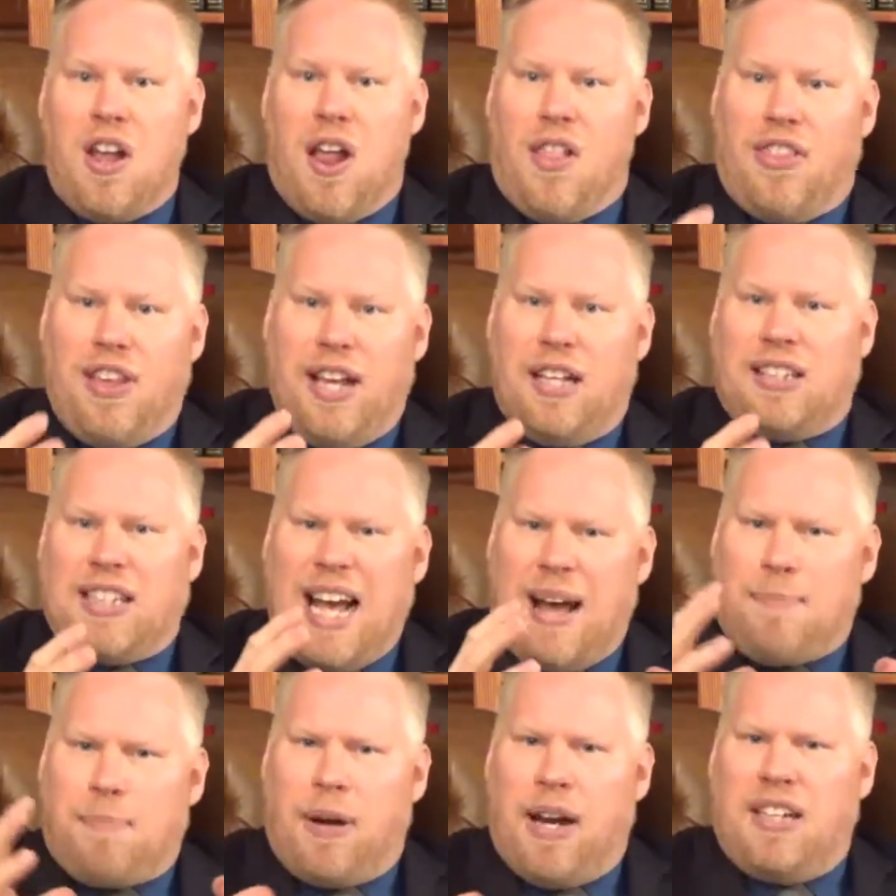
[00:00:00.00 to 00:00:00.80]

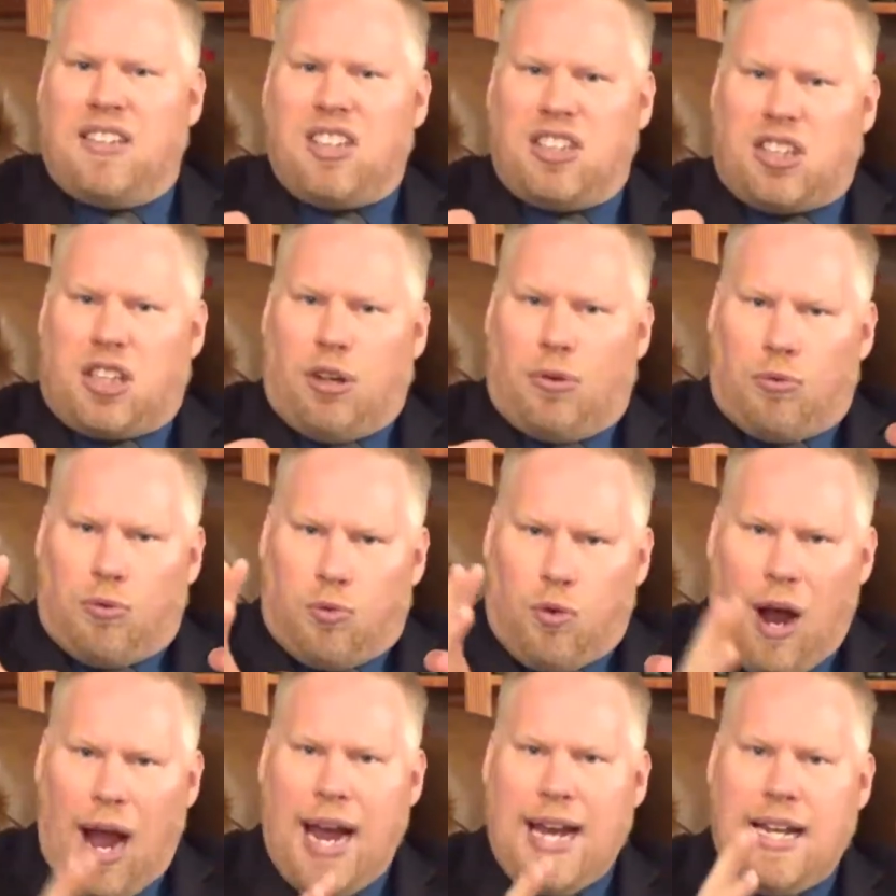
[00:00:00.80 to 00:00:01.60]
that brings us to
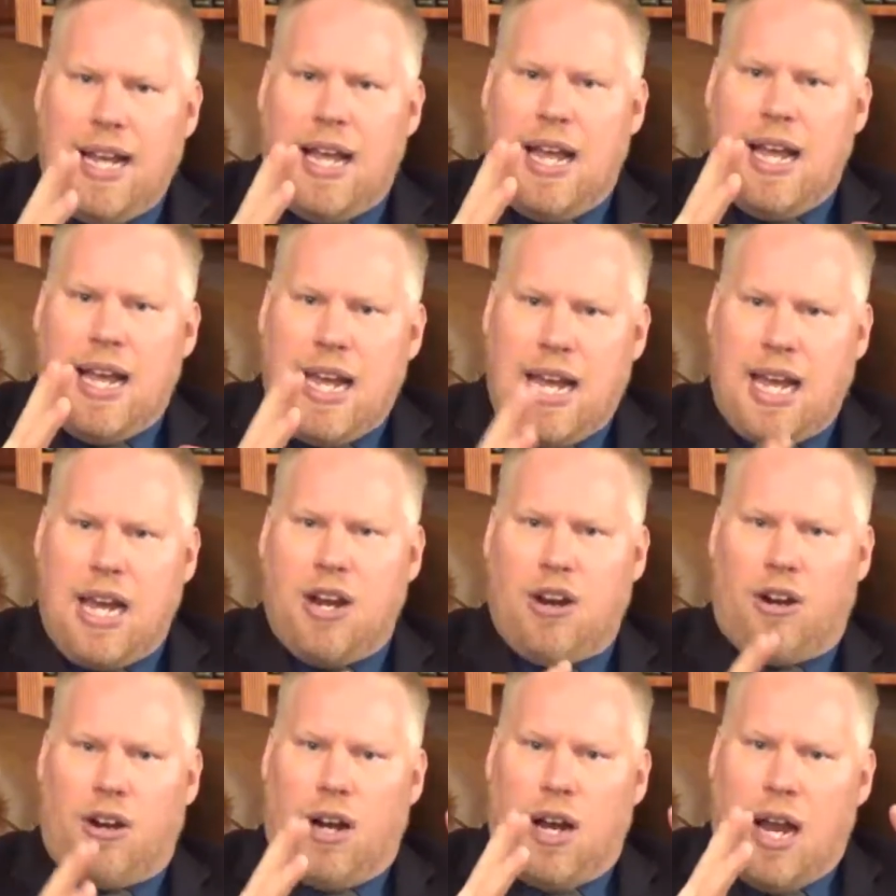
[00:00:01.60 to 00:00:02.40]
right
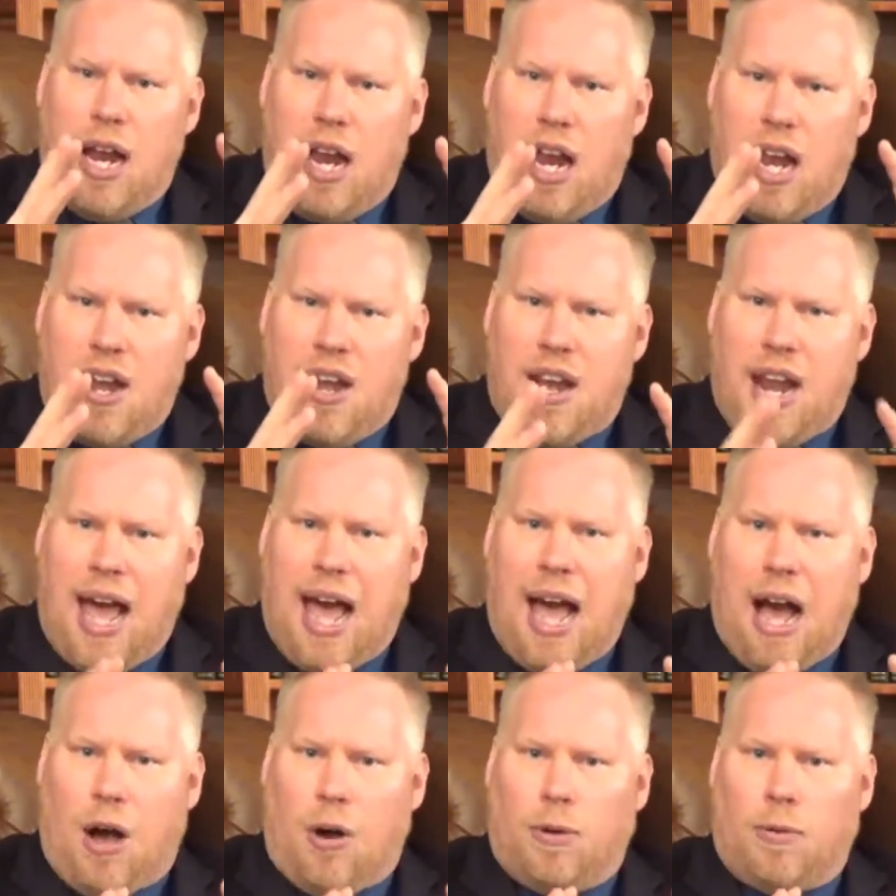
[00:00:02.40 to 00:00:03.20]
here and
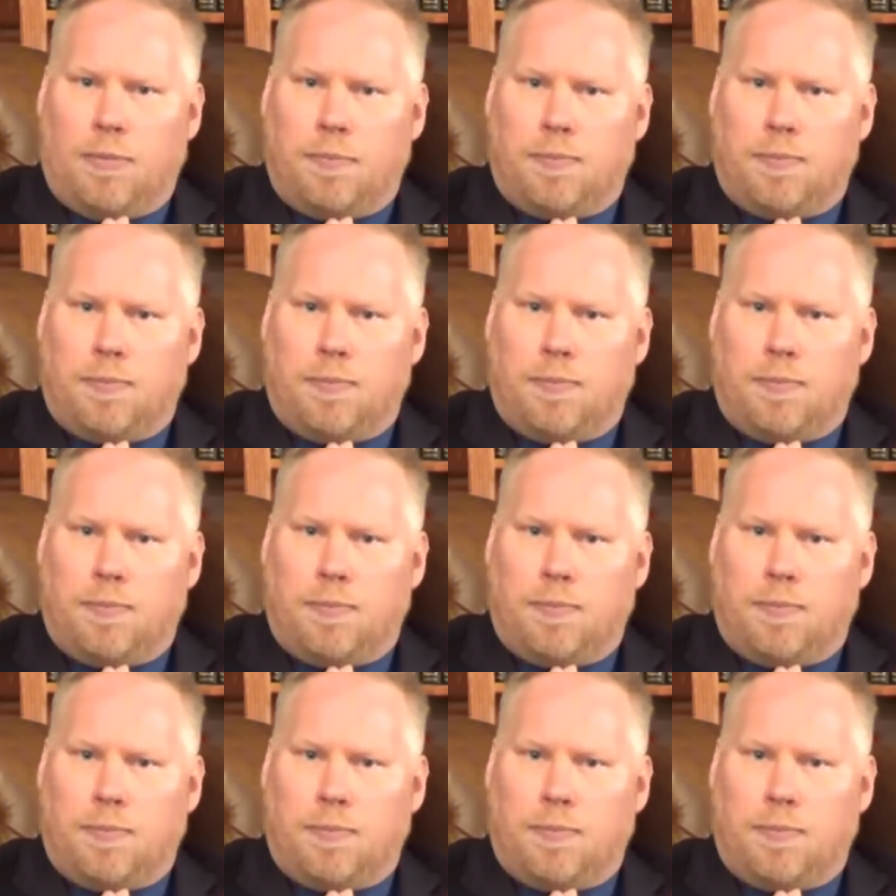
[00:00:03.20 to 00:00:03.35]
now.